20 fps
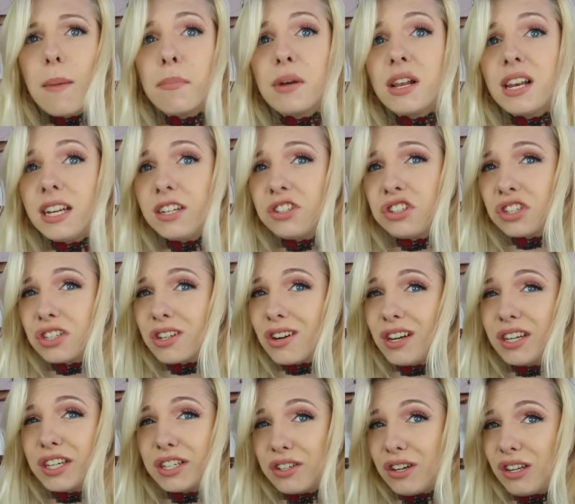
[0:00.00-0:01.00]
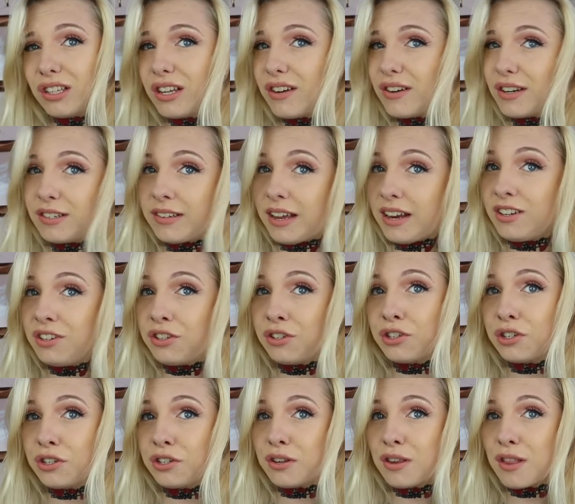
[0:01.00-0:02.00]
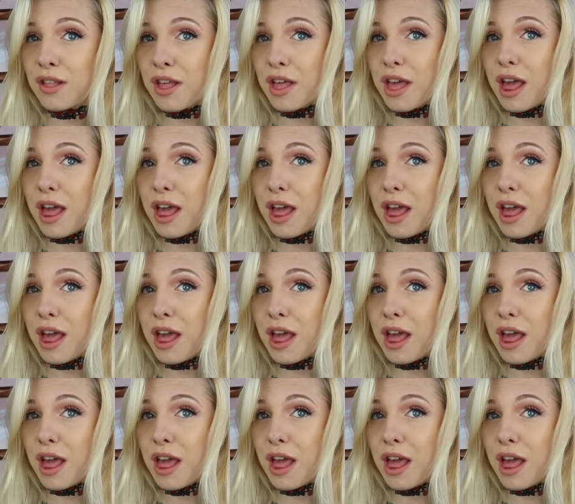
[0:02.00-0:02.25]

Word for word: But at least you kind of got their attention